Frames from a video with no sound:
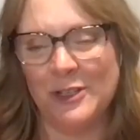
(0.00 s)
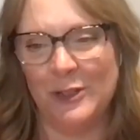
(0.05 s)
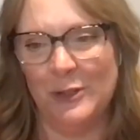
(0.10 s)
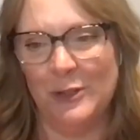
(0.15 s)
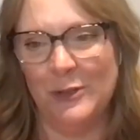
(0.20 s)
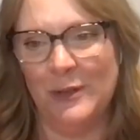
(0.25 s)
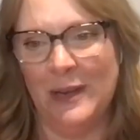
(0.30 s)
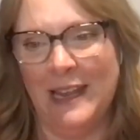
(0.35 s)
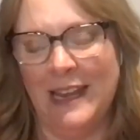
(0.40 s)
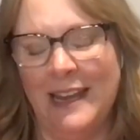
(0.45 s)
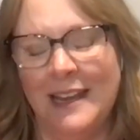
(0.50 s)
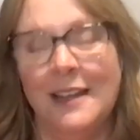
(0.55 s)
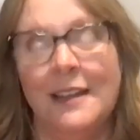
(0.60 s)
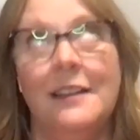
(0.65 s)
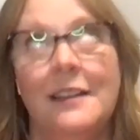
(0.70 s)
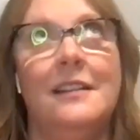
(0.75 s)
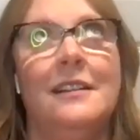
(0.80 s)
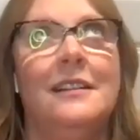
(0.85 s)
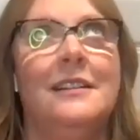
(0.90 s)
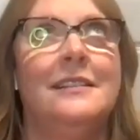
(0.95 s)
Clooney.
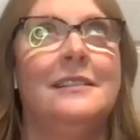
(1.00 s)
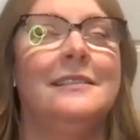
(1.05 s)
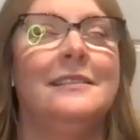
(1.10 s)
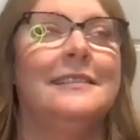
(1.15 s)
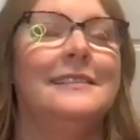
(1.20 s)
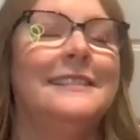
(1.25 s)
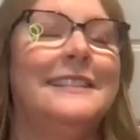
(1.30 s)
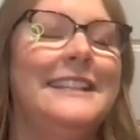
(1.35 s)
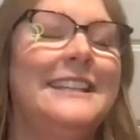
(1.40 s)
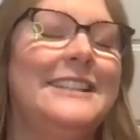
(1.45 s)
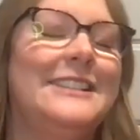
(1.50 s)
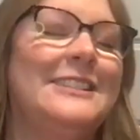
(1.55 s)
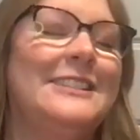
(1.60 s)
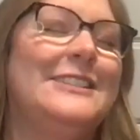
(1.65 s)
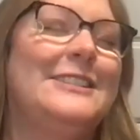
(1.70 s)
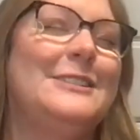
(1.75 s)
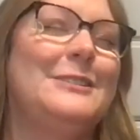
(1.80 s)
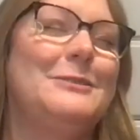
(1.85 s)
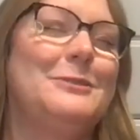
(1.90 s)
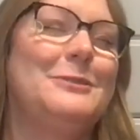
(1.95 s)
Oh,
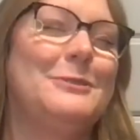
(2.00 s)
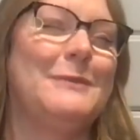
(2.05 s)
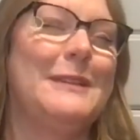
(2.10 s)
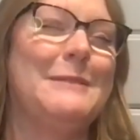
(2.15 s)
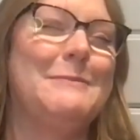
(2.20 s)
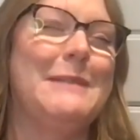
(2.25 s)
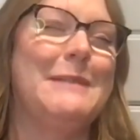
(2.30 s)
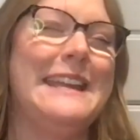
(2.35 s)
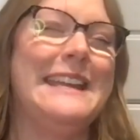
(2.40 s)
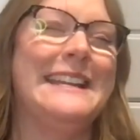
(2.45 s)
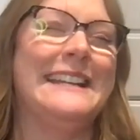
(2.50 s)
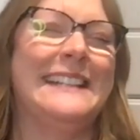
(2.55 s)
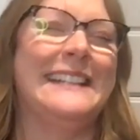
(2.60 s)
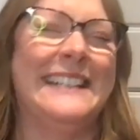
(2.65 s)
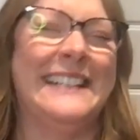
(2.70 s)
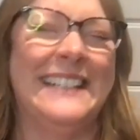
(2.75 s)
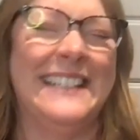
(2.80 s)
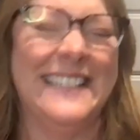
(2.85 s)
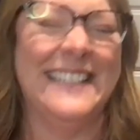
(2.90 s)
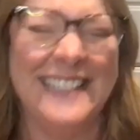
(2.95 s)
he's so dreamy.
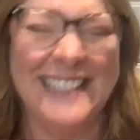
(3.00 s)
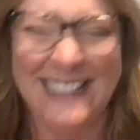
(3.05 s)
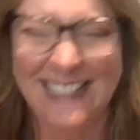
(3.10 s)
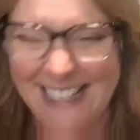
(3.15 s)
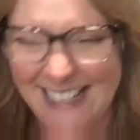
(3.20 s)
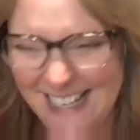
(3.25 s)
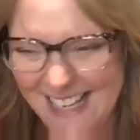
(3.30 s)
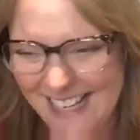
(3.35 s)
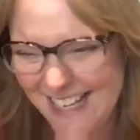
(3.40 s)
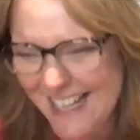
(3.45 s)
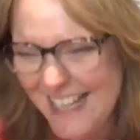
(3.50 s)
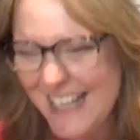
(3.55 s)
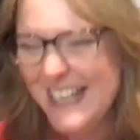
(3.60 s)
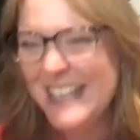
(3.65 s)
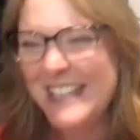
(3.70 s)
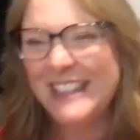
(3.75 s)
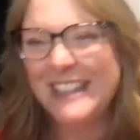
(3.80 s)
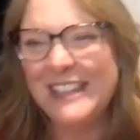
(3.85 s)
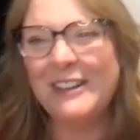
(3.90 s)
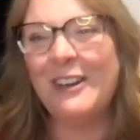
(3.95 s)

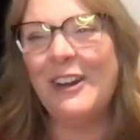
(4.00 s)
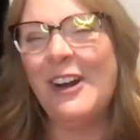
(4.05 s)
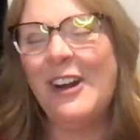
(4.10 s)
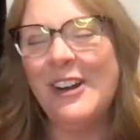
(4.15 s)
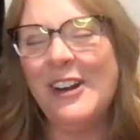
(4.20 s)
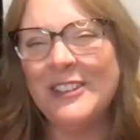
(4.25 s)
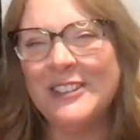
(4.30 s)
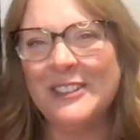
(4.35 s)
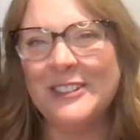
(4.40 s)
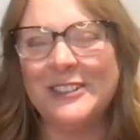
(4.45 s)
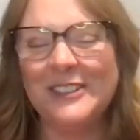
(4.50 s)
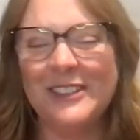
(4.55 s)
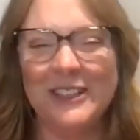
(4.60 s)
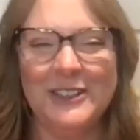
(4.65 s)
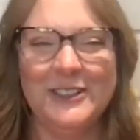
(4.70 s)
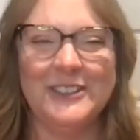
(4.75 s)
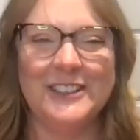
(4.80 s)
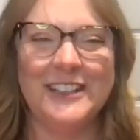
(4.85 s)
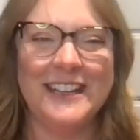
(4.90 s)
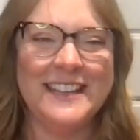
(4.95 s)
They're all so
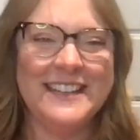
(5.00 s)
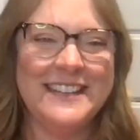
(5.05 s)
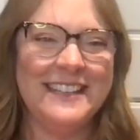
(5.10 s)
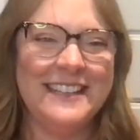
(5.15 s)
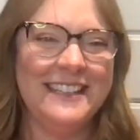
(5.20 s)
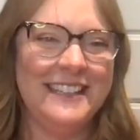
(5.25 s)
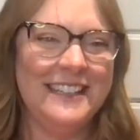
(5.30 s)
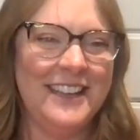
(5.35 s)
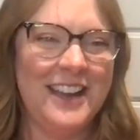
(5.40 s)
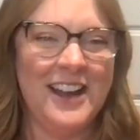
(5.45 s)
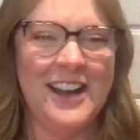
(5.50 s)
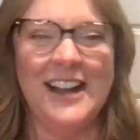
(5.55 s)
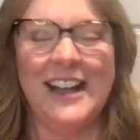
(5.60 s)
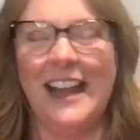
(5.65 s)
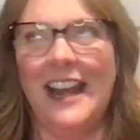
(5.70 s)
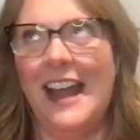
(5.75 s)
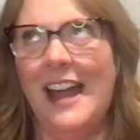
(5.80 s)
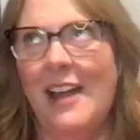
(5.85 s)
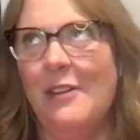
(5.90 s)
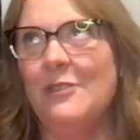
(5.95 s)
cute and young.
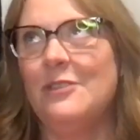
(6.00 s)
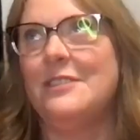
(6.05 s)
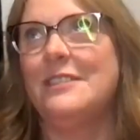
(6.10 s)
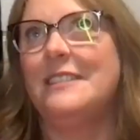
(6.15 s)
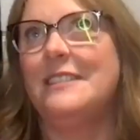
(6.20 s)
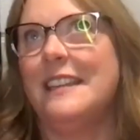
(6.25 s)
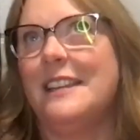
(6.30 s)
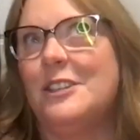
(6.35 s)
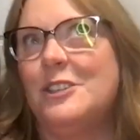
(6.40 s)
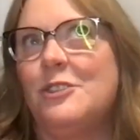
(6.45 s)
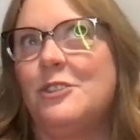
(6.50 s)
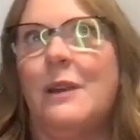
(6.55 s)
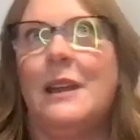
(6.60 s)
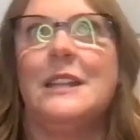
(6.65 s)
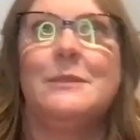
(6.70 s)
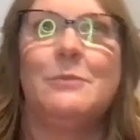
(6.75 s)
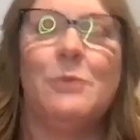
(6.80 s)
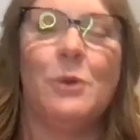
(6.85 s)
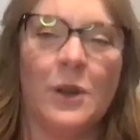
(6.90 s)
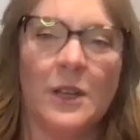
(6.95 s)
And I was like
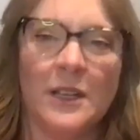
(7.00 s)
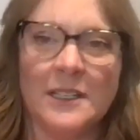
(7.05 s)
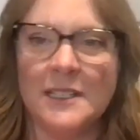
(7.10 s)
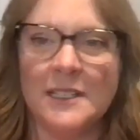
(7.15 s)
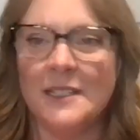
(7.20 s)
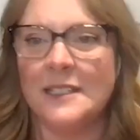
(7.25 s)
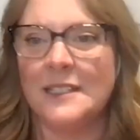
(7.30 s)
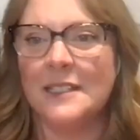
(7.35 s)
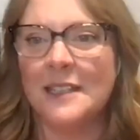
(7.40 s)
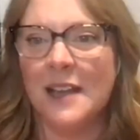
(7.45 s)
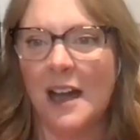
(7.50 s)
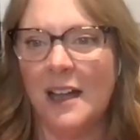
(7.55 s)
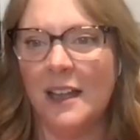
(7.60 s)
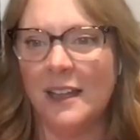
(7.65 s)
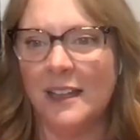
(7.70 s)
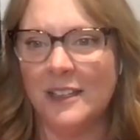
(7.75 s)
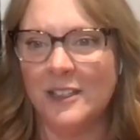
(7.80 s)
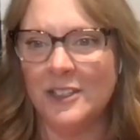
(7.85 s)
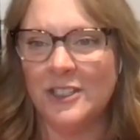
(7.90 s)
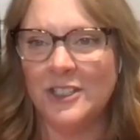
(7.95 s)
transported to this
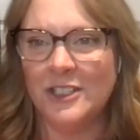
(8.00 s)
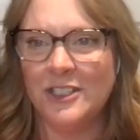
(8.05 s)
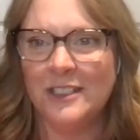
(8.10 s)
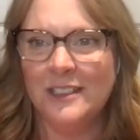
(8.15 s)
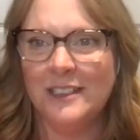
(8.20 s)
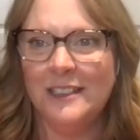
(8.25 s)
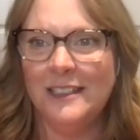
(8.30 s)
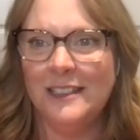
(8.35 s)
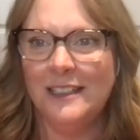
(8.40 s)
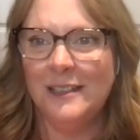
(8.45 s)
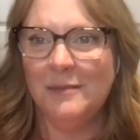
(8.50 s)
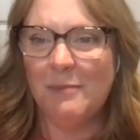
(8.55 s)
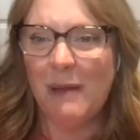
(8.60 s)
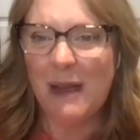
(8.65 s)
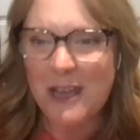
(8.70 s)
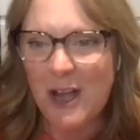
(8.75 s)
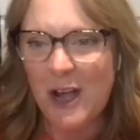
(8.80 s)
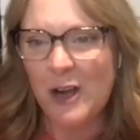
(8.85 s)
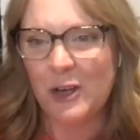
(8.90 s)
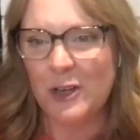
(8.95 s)
college, my
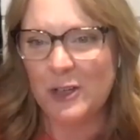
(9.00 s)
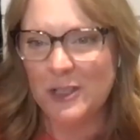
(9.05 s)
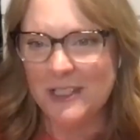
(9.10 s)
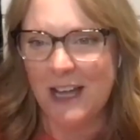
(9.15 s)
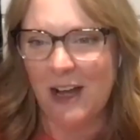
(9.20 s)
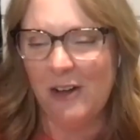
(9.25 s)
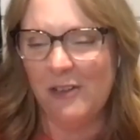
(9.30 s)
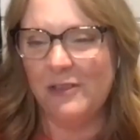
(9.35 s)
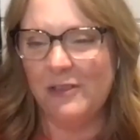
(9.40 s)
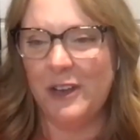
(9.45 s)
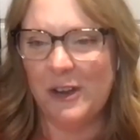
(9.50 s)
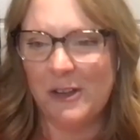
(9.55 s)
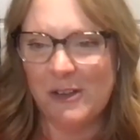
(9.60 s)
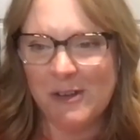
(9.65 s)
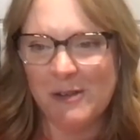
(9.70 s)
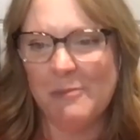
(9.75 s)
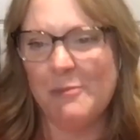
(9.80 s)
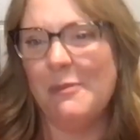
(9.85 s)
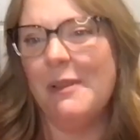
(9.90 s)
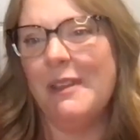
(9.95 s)
younger self,
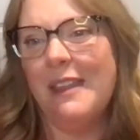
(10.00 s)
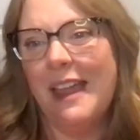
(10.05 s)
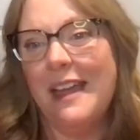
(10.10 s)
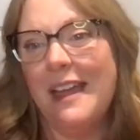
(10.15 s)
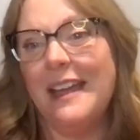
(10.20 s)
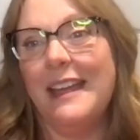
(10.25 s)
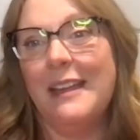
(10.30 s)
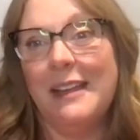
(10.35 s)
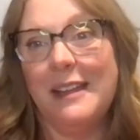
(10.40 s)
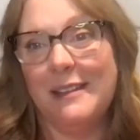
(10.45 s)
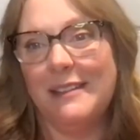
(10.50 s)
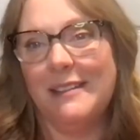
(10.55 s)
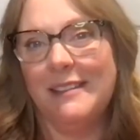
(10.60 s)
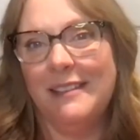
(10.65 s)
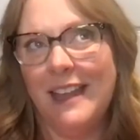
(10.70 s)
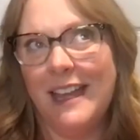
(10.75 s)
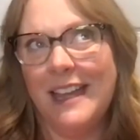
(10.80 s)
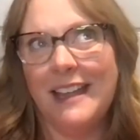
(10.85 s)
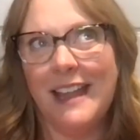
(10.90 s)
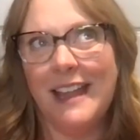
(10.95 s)
it
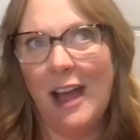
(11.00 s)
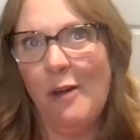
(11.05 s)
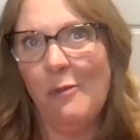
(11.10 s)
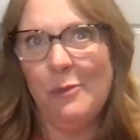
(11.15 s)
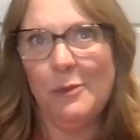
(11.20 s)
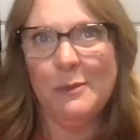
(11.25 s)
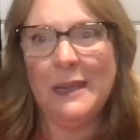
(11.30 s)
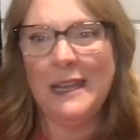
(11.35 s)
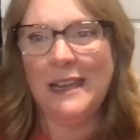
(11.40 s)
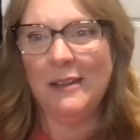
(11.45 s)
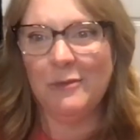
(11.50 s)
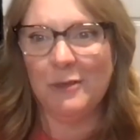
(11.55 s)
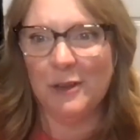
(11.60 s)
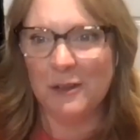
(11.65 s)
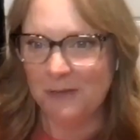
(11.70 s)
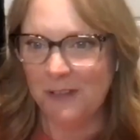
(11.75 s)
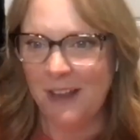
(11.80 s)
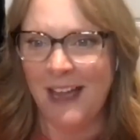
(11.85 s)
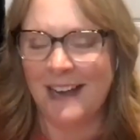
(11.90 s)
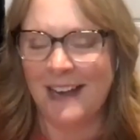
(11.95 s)
helped me
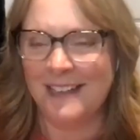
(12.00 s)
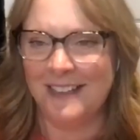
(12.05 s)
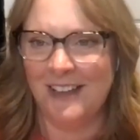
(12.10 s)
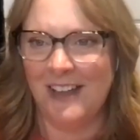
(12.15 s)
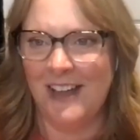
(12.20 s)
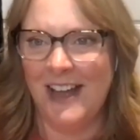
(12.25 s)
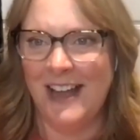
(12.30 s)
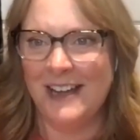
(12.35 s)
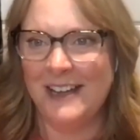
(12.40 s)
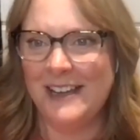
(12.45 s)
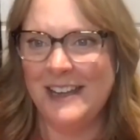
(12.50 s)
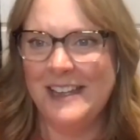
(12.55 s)
reflect a lot